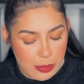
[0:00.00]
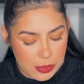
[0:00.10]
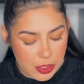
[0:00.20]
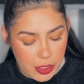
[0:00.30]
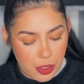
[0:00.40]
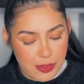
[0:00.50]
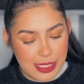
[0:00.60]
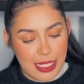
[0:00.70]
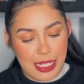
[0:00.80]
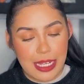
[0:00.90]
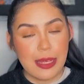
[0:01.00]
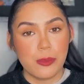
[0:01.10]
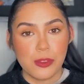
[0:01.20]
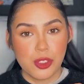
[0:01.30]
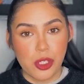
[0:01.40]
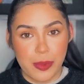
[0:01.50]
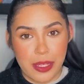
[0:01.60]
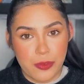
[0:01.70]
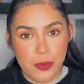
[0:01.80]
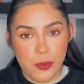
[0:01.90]
So obviously the clip will stop
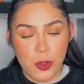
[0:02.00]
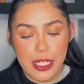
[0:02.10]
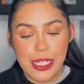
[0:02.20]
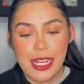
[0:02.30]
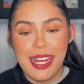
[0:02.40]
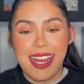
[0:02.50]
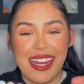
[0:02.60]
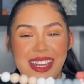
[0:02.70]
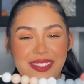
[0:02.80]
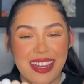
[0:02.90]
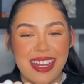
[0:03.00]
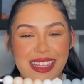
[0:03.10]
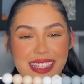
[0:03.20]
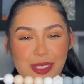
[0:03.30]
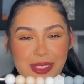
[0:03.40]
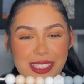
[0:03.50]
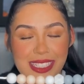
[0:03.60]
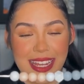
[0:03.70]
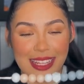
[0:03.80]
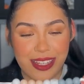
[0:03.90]
it from falling. And I really like these ones.
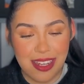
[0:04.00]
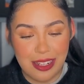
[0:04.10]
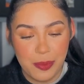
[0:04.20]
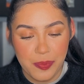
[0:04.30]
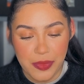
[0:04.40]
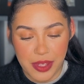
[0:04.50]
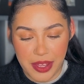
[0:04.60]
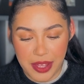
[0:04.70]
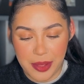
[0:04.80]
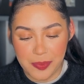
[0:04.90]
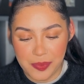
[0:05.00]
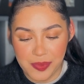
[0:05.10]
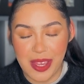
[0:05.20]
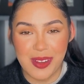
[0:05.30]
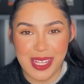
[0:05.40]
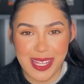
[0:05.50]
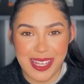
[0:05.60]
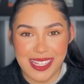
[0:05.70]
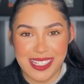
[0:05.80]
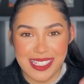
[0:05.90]
I like the color. I'll link
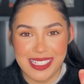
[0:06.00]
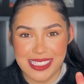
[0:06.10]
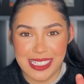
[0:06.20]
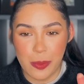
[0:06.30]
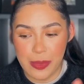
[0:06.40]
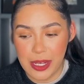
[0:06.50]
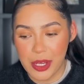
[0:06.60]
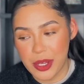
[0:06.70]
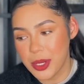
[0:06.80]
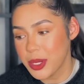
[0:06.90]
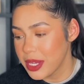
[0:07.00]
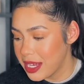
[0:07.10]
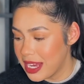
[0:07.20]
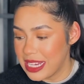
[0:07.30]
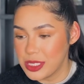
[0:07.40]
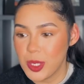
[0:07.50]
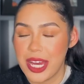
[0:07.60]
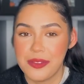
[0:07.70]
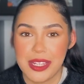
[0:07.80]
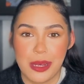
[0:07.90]
it down below. I do
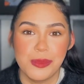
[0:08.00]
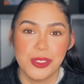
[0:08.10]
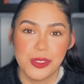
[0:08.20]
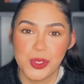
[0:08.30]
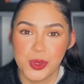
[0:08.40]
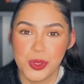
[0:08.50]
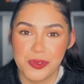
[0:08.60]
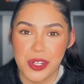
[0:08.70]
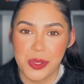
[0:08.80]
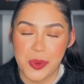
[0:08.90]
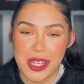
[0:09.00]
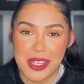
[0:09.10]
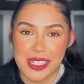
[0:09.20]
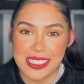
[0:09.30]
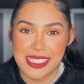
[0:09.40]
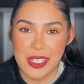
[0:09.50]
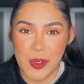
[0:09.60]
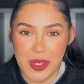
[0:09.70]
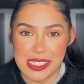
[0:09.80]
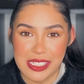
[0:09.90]
have an Amazon storefront where you can see
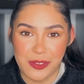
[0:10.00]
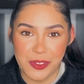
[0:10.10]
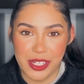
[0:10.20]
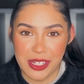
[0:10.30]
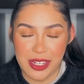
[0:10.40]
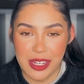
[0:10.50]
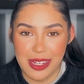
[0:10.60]
all the different